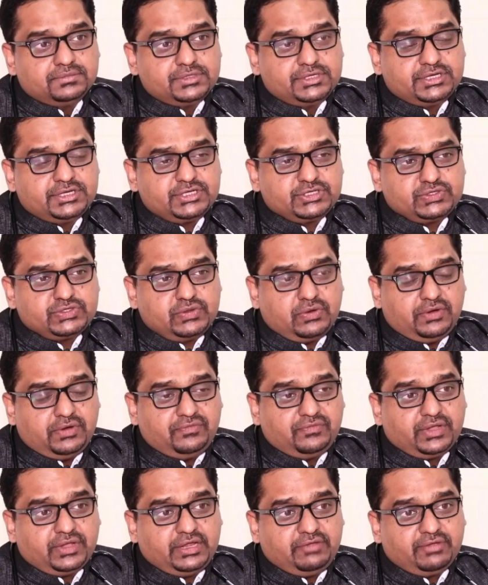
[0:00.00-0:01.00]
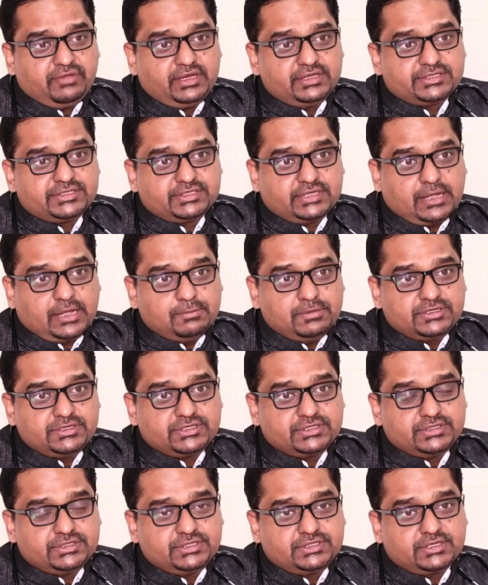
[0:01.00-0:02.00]
It is not very well
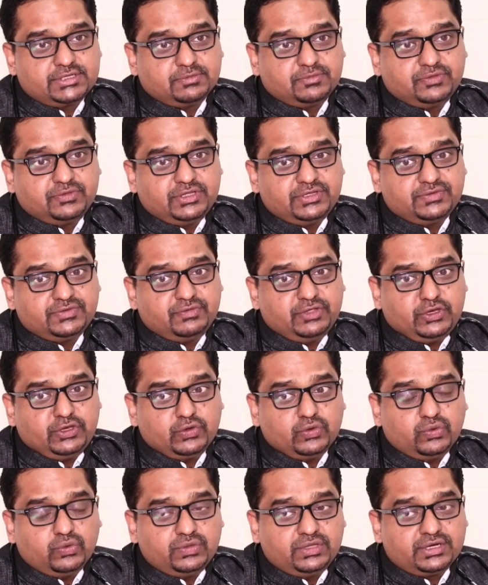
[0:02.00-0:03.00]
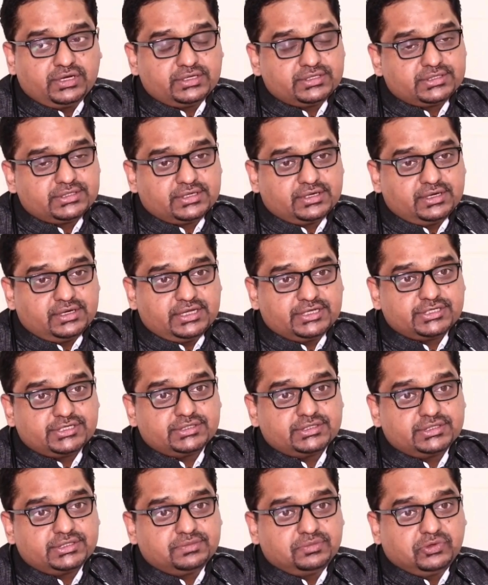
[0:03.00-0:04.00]
established. Some of these we know there is a
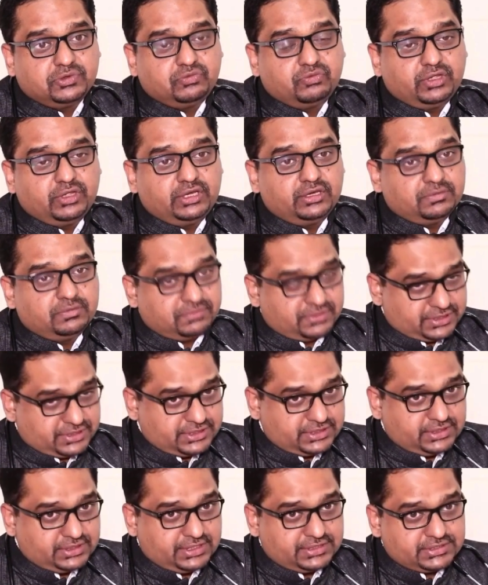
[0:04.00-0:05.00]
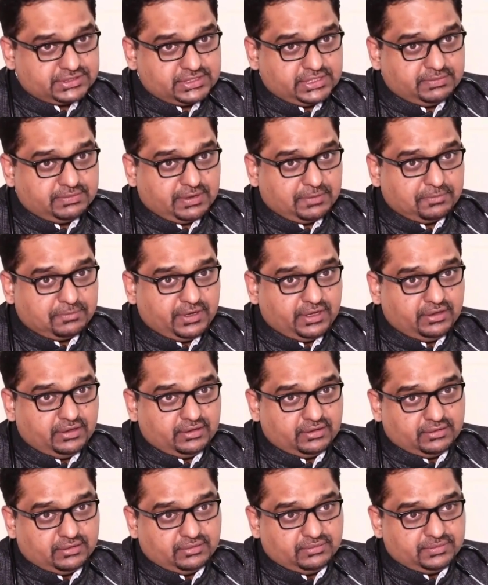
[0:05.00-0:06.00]
relationship between depression and sleep
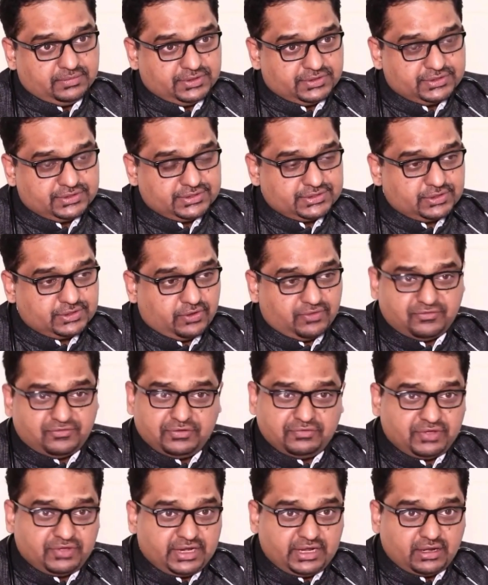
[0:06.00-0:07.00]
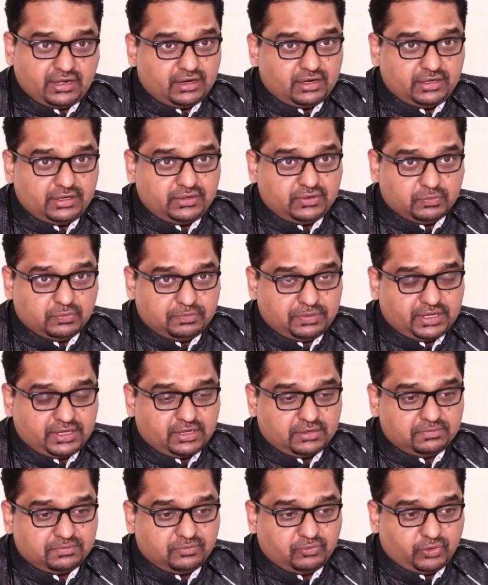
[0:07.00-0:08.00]
apnea. It is often very hard to pick
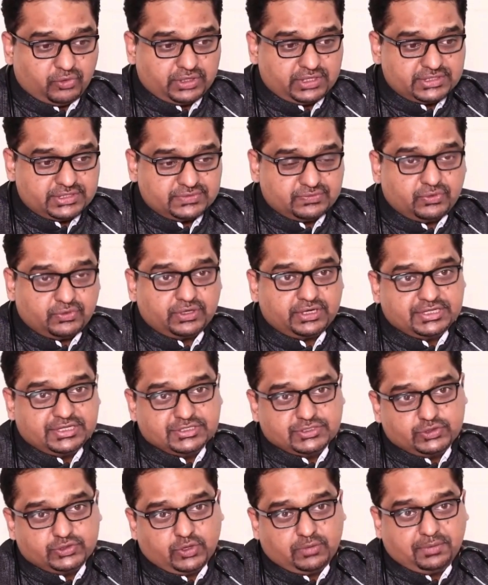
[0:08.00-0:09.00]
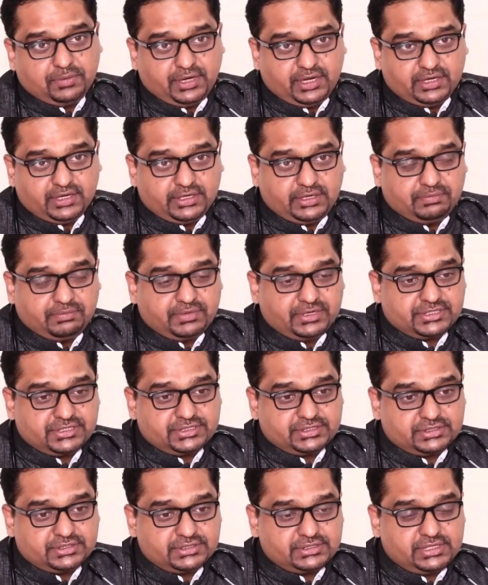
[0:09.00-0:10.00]
up what is what. Insomnia,
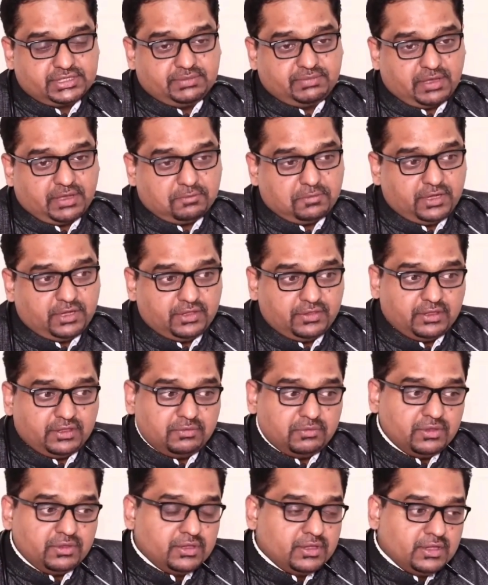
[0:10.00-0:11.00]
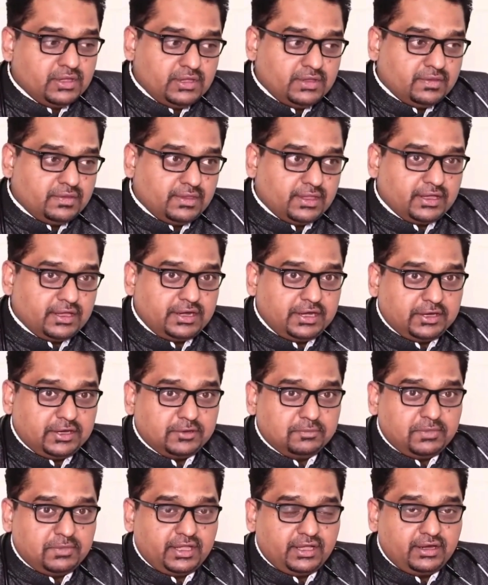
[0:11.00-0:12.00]
depression, sleep apnea, they are
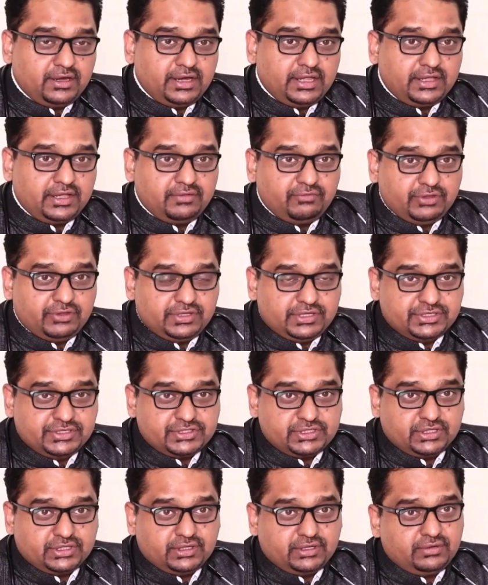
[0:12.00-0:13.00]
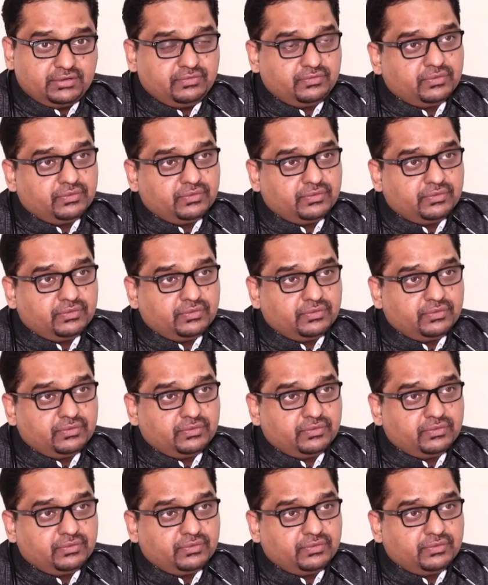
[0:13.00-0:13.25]
intermingling with each other.